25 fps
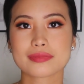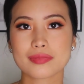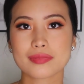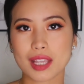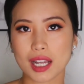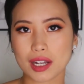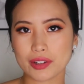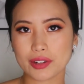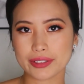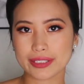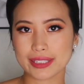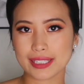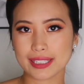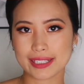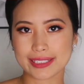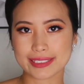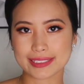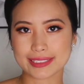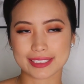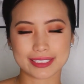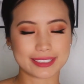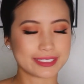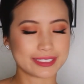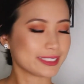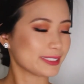How you like
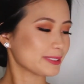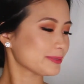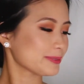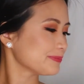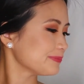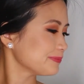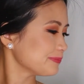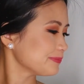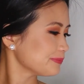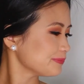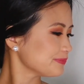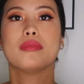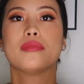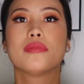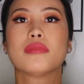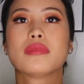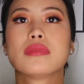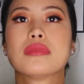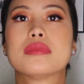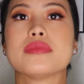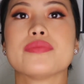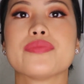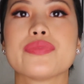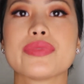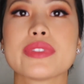that?
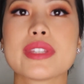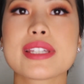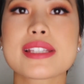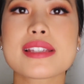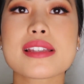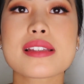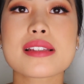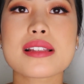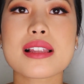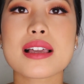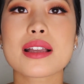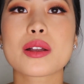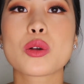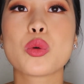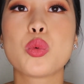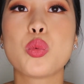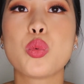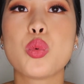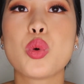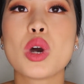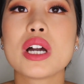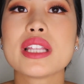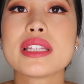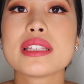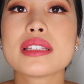This is like
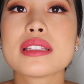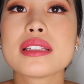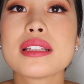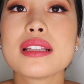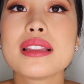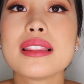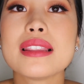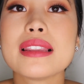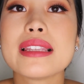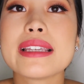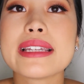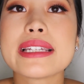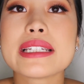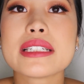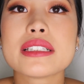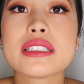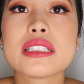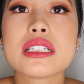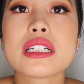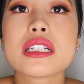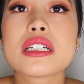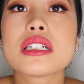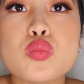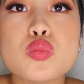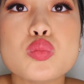one
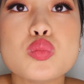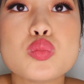layer.